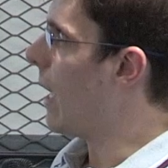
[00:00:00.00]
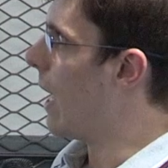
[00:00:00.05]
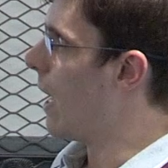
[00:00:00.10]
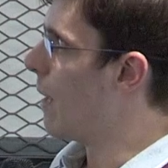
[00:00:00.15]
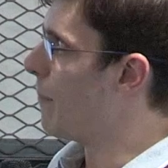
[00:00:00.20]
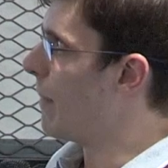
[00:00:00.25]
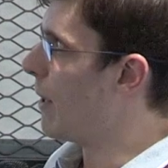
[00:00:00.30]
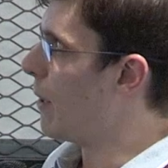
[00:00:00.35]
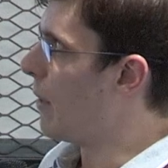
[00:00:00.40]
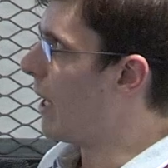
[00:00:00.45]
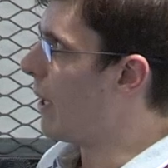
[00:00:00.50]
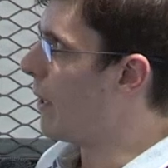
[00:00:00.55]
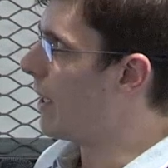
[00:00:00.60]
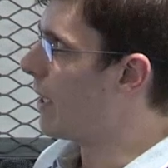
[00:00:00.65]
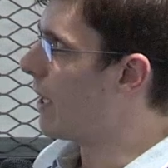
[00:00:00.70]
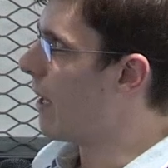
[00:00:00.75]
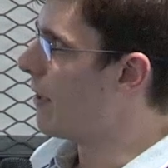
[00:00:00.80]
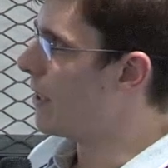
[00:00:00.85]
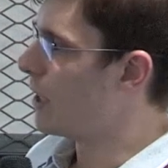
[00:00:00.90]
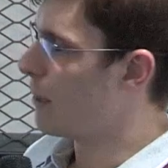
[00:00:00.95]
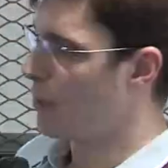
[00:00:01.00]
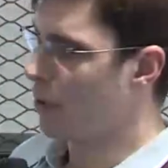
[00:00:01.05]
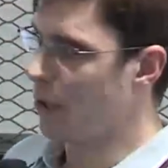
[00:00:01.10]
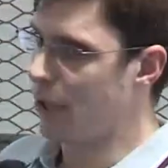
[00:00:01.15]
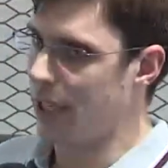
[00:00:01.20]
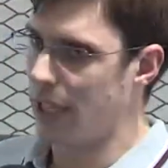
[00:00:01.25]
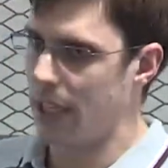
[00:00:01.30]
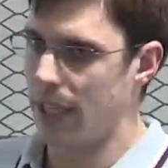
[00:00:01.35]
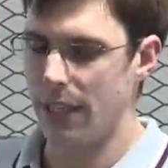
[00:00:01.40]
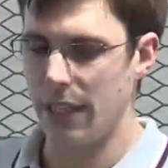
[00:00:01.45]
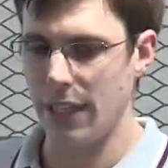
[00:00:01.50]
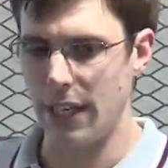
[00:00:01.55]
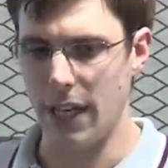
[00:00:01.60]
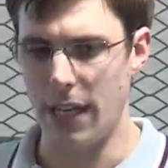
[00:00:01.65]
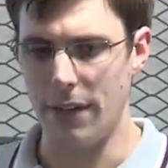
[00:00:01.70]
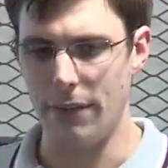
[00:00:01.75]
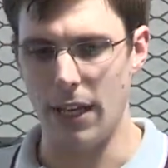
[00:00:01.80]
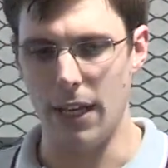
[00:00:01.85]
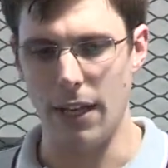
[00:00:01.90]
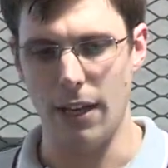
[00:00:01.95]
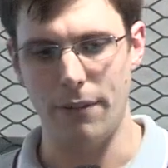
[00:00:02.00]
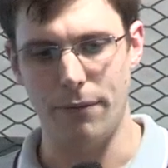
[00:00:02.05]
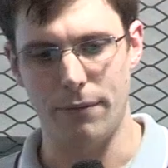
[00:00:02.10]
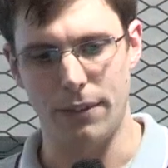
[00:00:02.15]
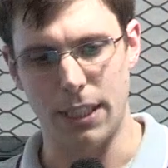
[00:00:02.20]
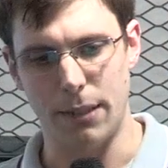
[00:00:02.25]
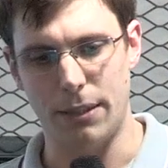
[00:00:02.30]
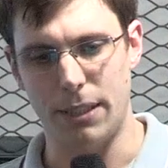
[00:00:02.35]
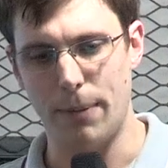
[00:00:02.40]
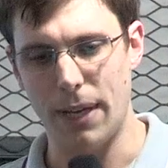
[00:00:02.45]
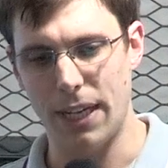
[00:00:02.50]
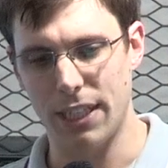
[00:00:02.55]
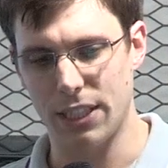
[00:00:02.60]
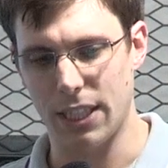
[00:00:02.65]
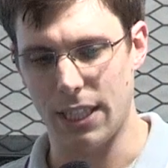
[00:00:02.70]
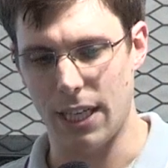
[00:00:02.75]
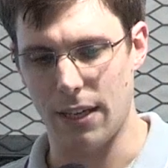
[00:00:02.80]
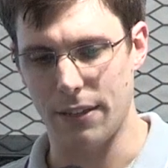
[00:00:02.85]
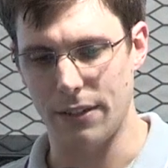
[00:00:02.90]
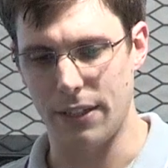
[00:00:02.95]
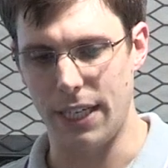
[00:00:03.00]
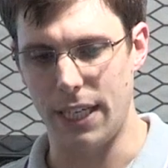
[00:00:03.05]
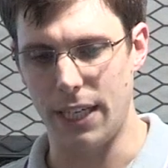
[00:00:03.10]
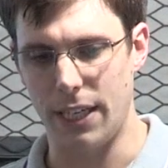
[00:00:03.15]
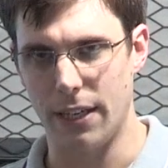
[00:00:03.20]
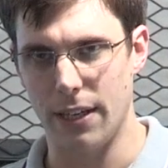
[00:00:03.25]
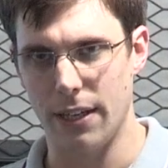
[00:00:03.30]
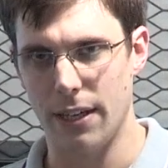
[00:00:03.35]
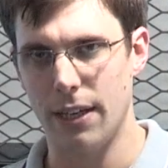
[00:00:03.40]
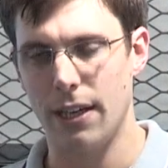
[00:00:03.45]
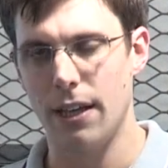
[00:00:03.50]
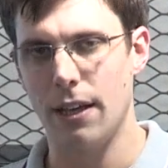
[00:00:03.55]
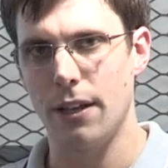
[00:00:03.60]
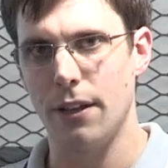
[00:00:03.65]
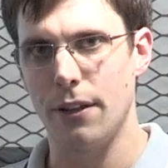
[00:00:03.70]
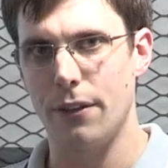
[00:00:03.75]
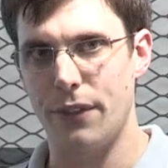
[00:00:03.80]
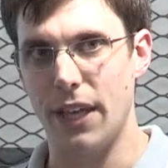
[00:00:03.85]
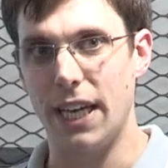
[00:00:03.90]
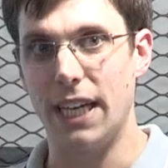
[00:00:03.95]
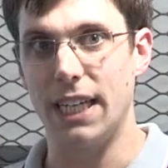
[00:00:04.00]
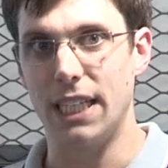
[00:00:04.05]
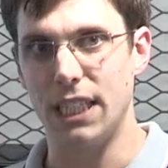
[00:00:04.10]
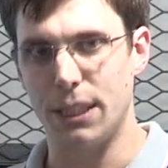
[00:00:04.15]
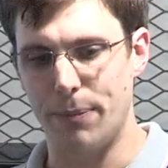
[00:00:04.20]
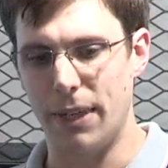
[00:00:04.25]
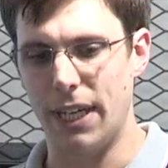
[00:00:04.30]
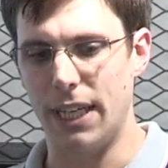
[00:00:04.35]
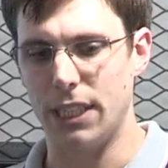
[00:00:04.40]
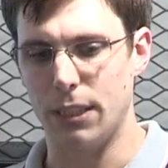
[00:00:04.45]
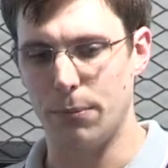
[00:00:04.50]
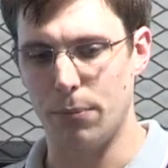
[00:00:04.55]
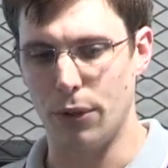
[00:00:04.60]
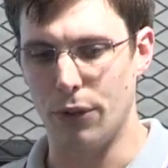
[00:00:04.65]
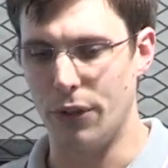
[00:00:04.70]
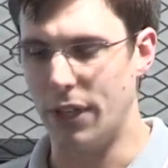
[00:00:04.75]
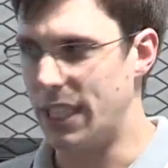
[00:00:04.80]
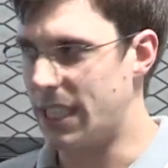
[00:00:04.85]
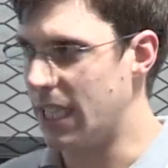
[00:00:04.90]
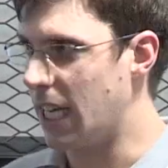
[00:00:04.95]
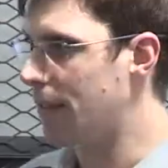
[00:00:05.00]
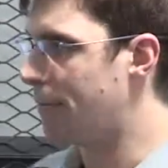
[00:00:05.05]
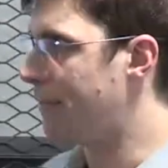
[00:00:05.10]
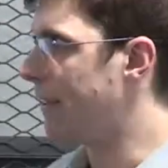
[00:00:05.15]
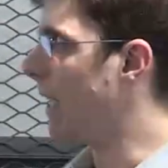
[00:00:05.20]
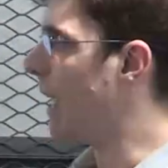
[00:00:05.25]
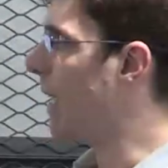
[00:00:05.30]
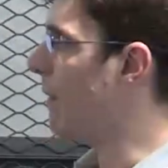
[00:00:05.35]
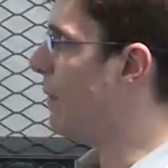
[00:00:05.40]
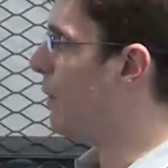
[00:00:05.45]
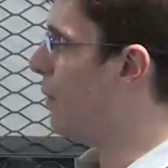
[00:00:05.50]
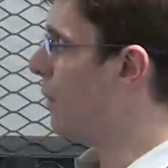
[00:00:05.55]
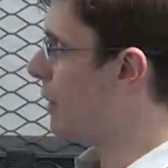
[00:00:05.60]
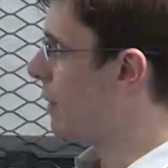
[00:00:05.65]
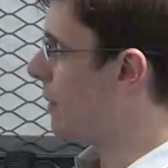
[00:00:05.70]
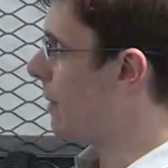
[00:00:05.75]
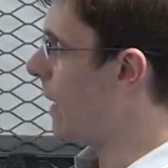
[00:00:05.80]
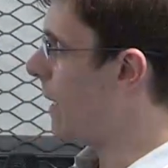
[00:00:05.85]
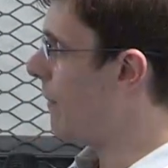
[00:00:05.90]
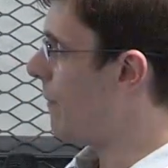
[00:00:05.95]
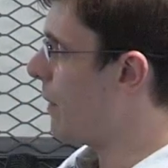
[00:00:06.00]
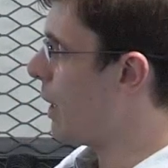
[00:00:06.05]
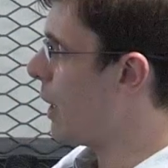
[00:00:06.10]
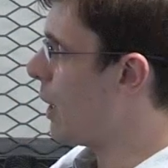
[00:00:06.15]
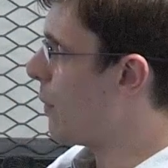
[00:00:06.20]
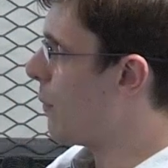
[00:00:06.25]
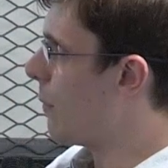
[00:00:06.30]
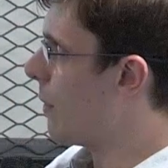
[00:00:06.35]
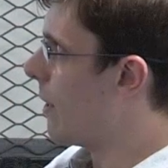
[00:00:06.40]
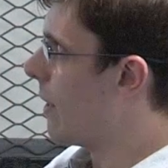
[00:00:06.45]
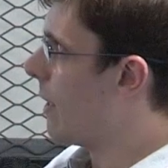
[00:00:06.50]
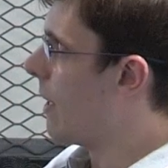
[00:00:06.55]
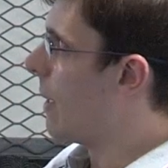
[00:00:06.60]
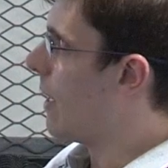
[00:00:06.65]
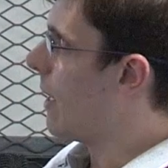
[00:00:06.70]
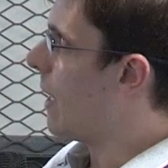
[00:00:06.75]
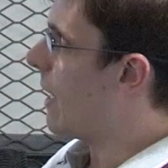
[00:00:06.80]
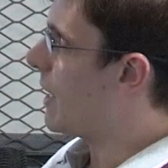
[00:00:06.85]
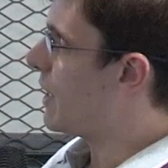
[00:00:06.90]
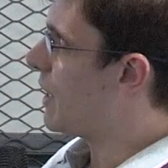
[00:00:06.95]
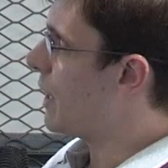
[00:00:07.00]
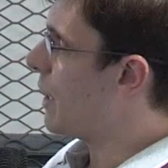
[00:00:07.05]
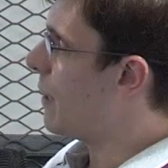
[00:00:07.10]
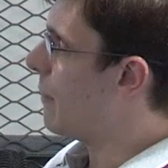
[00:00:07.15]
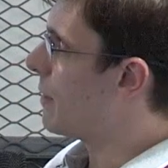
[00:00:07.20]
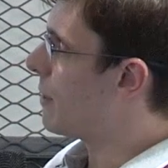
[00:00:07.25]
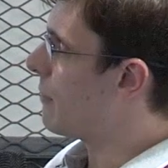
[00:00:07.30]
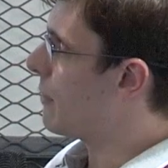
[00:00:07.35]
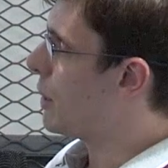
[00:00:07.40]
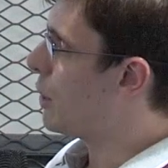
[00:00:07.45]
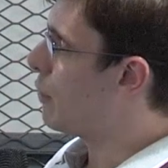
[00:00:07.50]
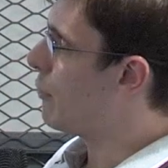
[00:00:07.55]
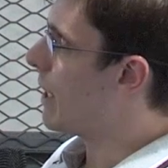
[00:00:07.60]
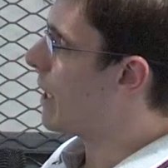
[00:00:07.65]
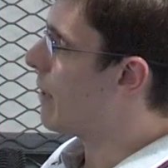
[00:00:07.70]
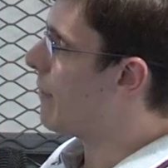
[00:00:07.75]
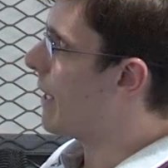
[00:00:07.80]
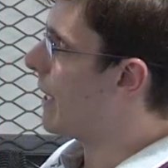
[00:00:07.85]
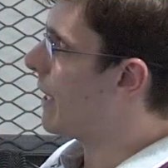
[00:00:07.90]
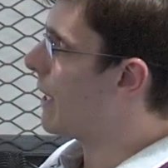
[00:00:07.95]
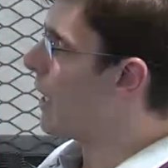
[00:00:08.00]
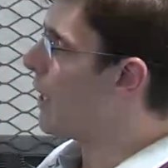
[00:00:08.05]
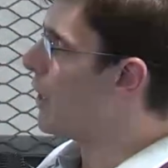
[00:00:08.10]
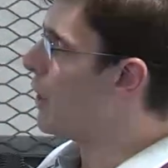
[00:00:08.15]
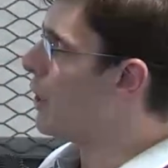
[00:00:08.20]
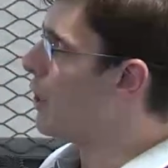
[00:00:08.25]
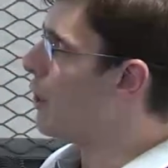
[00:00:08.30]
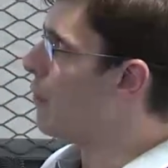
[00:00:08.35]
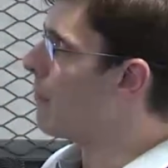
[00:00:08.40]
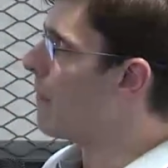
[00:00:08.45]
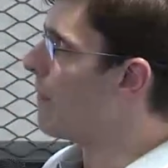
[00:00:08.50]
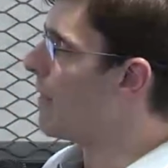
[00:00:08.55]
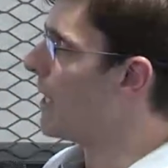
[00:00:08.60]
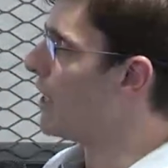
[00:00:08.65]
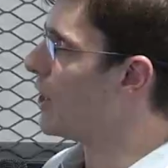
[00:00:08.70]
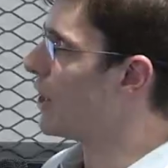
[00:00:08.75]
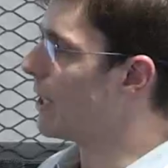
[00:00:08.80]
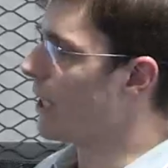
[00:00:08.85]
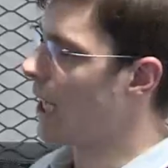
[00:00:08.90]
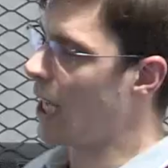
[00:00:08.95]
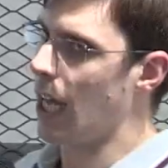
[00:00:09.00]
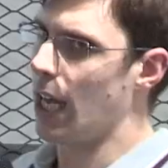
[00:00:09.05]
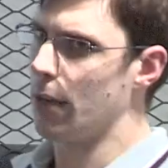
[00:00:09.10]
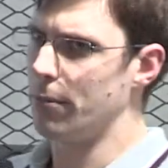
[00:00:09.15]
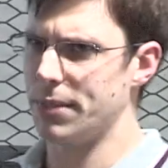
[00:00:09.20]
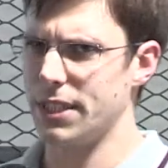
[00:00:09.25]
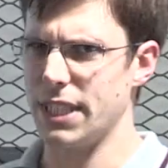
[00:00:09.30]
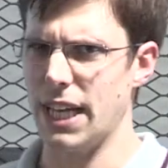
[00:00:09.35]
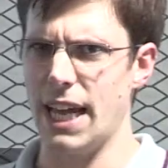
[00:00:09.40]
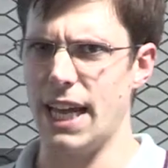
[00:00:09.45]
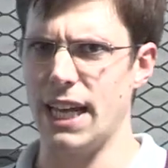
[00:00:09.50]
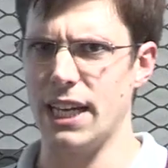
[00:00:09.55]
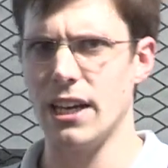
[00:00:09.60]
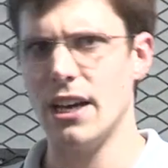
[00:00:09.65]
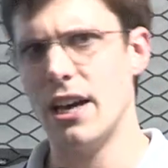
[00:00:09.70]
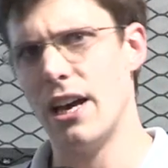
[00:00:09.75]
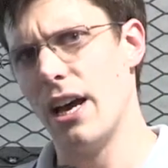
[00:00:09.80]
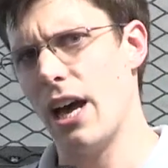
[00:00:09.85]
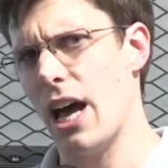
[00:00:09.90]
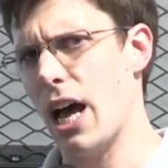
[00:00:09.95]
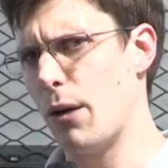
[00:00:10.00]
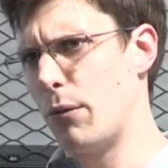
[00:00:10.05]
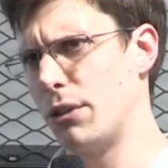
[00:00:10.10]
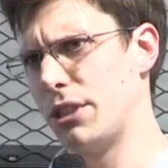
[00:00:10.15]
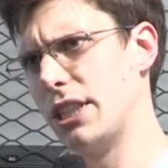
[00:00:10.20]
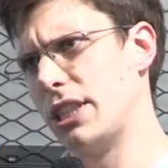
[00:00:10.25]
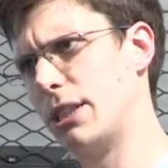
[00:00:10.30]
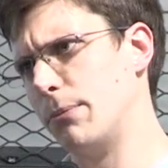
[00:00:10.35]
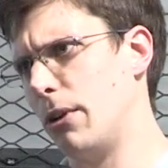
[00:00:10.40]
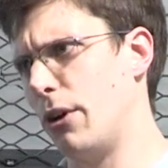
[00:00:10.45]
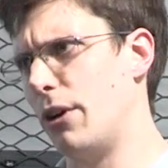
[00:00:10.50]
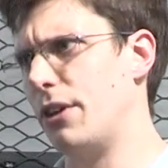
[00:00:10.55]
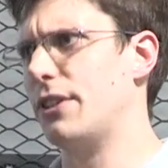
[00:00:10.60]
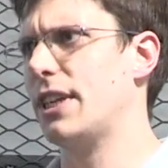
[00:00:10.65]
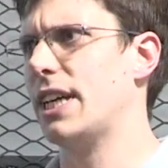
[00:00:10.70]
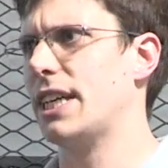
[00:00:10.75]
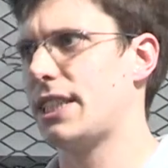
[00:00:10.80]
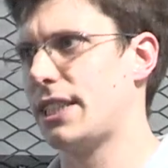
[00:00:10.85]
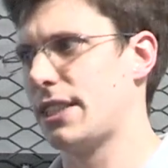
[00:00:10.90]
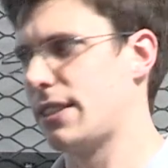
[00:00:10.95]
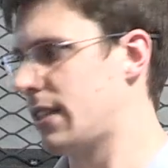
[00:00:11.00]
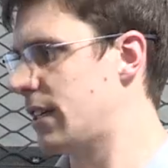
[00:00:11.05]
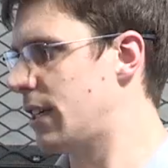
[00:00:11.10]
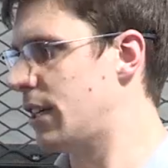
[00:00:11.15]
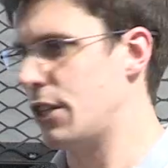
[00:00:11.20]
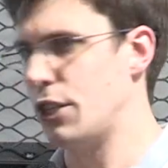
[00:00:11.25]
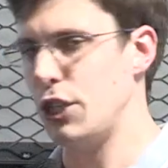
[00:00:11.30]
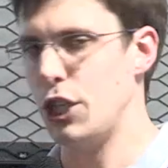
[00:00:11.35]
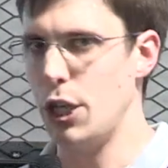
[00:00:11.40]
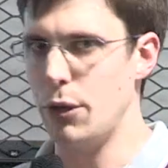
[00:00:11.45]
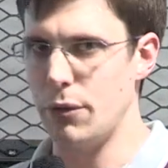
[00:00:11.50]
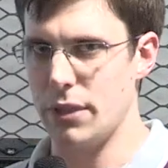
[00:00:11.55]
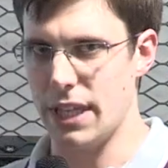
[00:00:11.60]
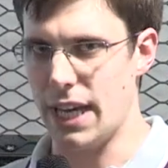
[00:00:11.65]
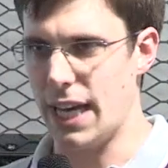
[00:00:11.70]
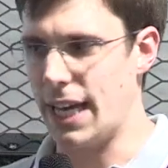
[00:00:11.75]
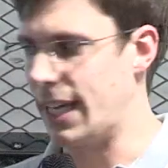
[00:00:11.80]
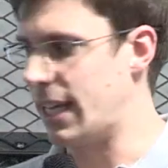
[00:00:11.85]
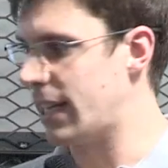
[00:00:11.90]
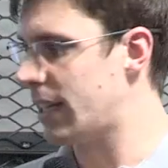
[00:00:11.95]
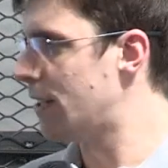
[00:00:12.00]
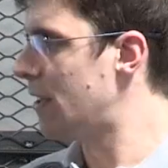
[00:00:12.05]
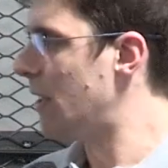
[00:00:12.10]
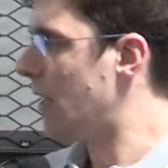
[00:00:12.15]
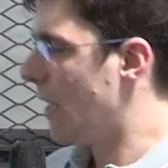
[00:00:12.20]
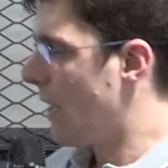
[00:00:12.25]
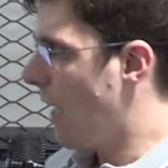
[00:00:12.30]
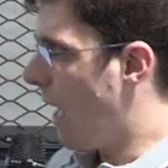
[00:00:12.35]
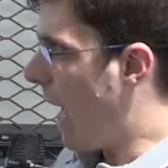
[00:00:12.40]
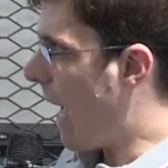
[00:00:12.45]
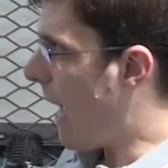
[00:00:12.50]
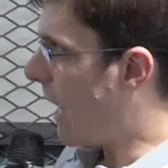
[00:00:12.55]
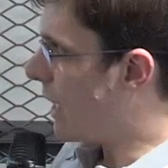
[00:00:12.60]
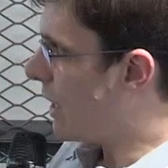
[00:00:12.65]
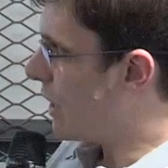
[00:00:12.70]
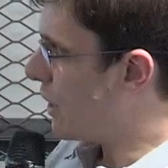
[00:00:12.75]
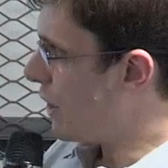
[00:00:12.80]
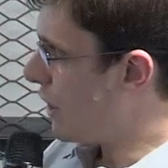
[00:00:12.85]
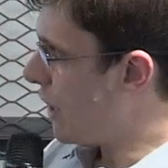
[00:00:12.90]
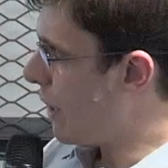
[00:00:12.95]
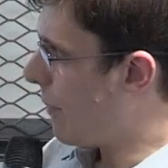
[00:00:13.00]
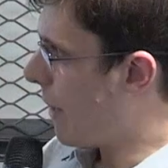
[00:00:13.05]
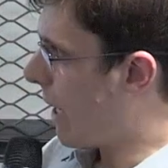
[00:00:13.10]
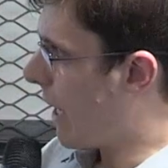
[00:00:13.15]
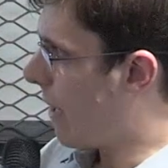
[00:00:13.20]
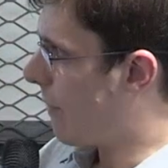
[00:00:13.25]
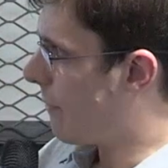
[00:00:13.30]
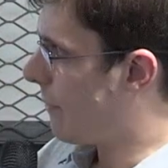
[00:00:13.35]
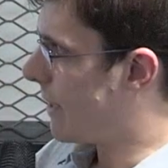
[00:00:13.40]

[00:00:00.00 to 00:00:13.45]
in CodeDeploy, if it depends on how the thing is being deployed. If you as the user are triggering a new revision, I'm saying I want to deploy this new thing, and you have,